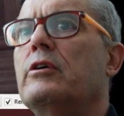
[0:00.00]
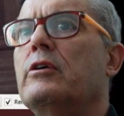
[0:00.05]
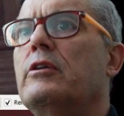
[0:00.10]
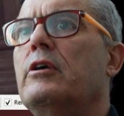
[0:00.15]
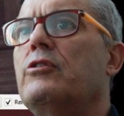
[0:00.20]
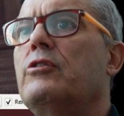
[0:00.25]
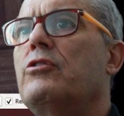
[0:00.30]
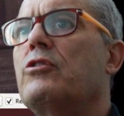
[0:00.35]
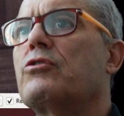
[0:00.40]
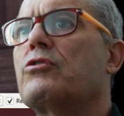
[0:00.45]

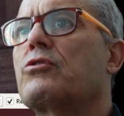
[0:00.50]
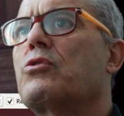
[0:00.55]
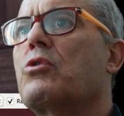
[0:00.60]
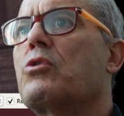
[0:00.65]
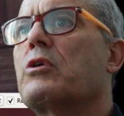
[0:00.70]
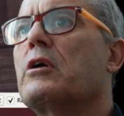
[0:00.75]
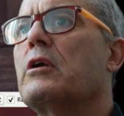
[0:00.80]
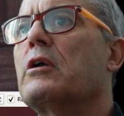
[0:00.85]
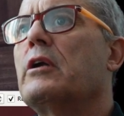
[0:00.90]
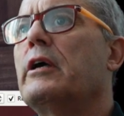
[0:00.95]
This is
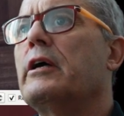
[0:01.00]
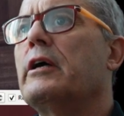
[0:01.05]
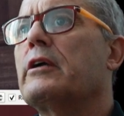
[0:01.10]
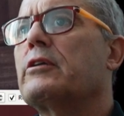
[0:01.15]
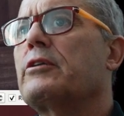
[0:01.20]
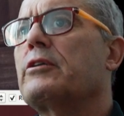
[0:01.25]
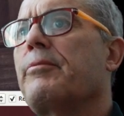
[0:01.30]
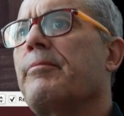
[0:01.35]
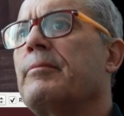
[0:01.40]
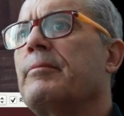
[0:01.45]
Google Earth.
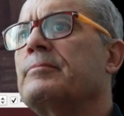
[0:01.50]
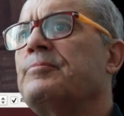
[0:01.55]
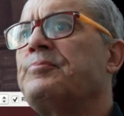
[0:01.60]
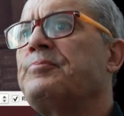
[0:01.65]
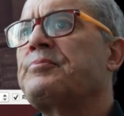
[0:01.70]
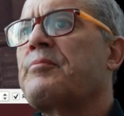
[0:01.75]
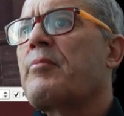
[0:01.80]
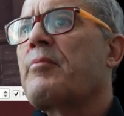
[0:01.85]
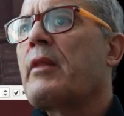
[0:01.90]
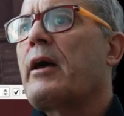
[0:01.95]

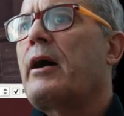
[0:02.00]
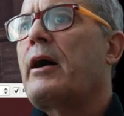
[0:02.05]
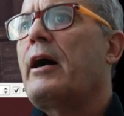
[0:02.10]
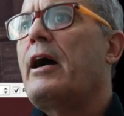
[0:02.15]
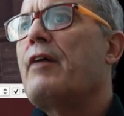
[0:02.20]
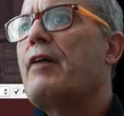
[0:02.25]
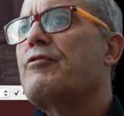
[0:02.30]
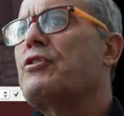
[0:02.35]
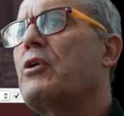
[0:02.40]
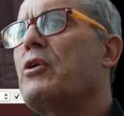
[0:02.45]
I
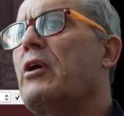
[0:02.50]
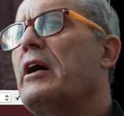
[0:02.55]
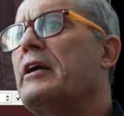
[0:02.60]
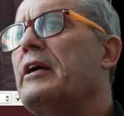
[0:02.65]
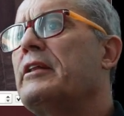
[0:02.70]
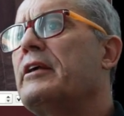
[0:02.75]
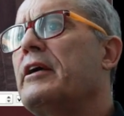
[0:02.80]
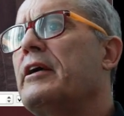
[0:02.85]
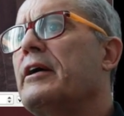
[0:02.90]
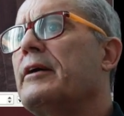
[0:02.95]
have no
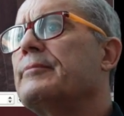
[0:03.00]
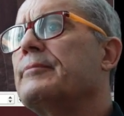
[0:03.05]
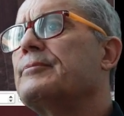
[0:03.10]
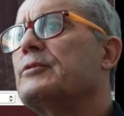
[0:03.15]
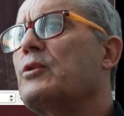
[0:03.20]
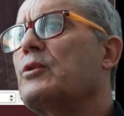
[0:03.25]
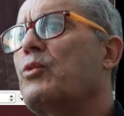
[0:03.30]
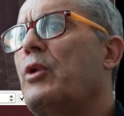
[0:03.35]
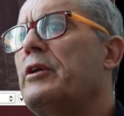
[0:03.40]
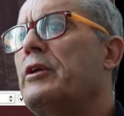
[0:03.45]
idea
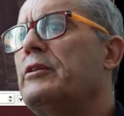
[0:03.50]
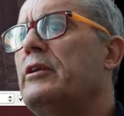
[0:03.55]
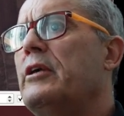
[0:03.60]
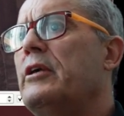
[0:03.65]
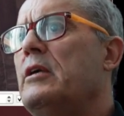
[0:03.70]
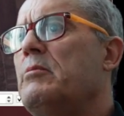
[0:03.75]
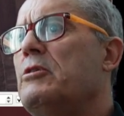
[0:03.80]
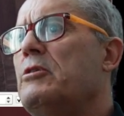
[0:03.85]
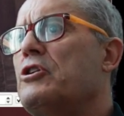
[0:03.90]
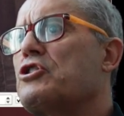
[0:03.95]
when the
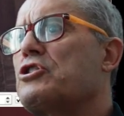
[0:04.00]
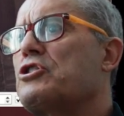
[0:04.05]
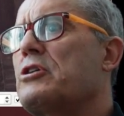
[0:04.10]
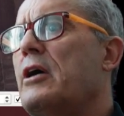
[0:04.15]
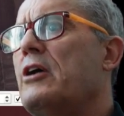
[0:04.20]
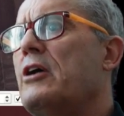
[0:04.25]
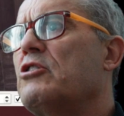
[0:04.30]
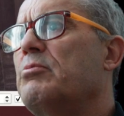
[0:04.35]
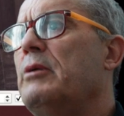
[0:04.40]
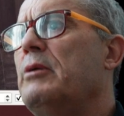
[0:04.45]
image
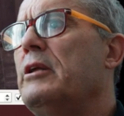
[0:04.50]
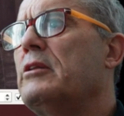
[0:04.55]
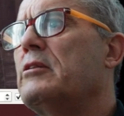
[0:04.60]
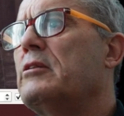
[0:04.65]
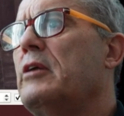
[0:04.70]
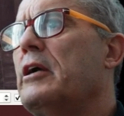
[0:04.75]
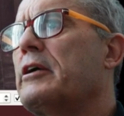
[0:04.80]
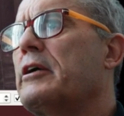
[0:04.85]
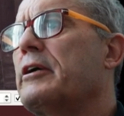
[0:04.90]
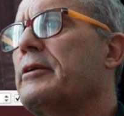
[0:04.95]
has been
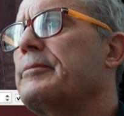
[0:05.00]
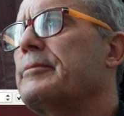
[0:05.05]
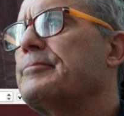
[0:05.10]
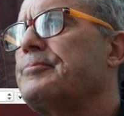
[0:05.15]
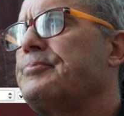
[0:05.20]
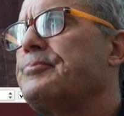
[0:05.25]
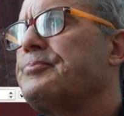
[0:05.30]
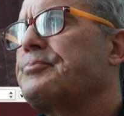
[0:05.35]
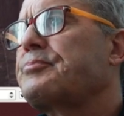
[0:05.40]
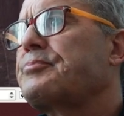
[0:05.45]
taken,
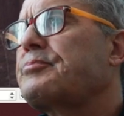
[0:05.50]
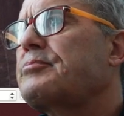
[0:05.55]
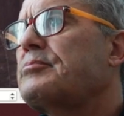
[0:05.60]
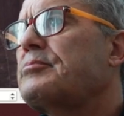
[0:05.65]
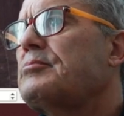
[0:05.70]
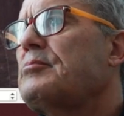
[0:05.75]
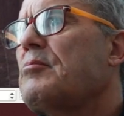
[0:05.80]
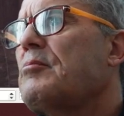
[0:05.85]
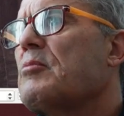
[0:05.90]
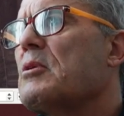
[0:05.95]

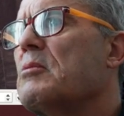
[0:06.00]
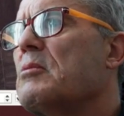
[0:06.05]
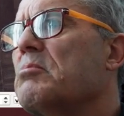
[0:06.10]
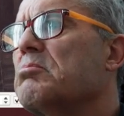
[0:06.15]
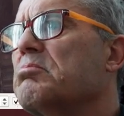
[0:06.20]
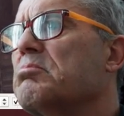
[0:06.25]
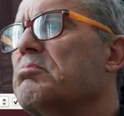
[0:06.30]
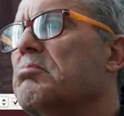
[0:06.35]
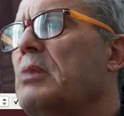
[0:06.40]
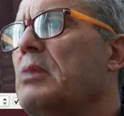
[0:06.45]

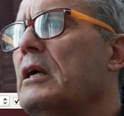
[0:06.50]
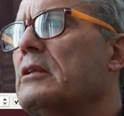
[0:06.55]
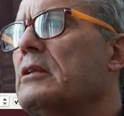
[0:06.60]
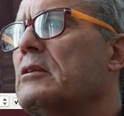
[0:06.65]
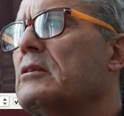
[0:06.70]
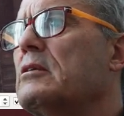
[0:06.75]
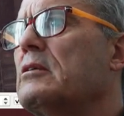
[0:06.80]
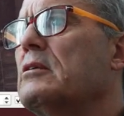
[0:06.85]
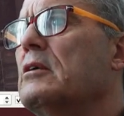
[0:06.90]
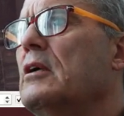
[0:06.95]
but
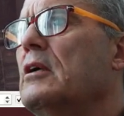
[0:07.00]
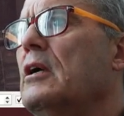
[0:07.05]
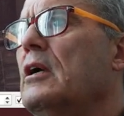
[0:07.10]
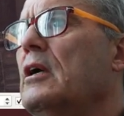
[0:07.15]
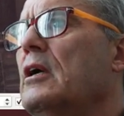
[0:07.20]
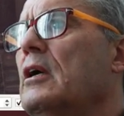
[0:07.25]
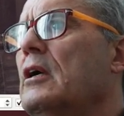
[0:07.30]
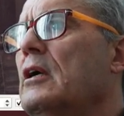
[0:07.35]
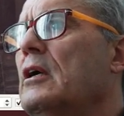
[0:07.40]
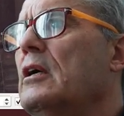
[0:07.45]

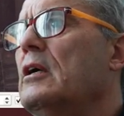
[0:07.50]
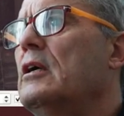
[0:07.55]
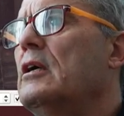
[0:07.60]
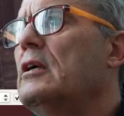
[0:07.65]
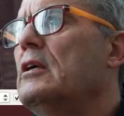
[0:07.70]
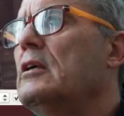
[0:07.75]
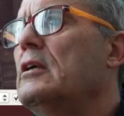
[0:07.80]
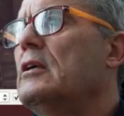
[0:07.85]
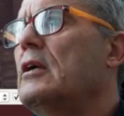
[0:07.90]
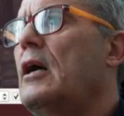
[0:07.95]

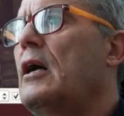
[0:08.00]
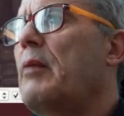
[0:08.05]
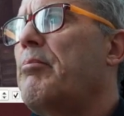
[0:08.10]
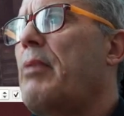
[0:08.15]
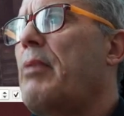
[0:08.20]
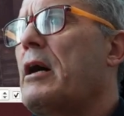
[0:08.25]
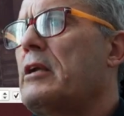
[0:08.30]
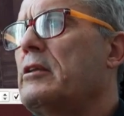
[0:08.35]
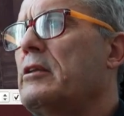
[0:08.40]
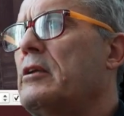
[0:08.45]

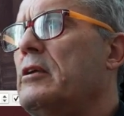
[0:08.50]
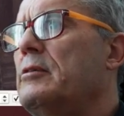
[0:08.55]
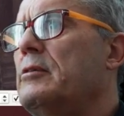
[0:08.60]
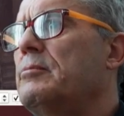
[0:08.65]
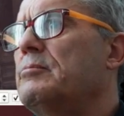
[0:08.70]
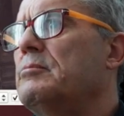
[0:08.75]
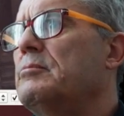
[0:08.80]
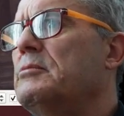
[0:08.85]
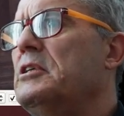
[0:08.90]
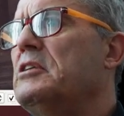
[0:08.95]
apparently
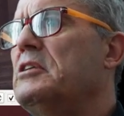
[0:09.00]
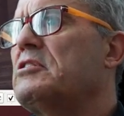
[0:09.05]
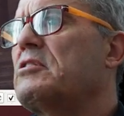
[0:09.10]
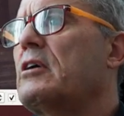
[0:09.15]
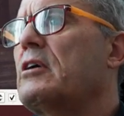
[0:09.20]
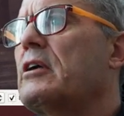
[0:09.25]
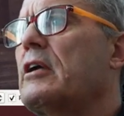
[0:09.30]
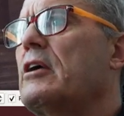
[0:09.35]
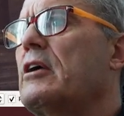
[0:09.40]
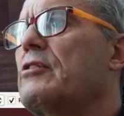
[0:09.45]
it's
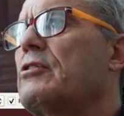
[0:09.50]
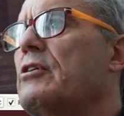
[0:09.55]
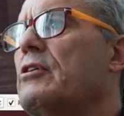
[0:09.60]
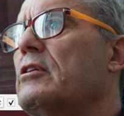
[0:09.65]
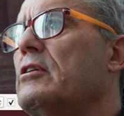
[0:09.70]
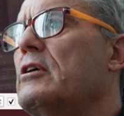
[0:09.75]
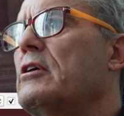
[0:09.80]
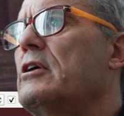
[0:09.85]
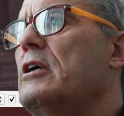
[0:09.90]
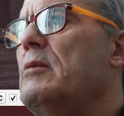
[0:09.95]
a recent
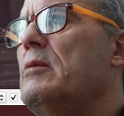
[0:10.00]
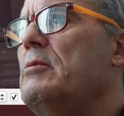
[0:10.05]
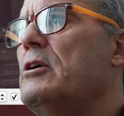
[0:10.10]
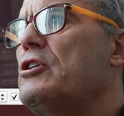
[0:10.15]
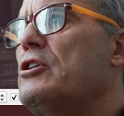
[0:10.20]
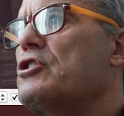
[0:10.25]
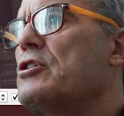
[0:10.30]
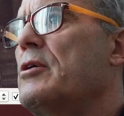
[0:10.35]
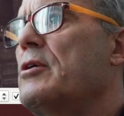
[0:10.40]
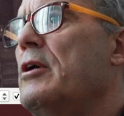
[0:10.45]

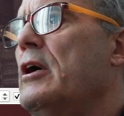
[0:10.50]
image.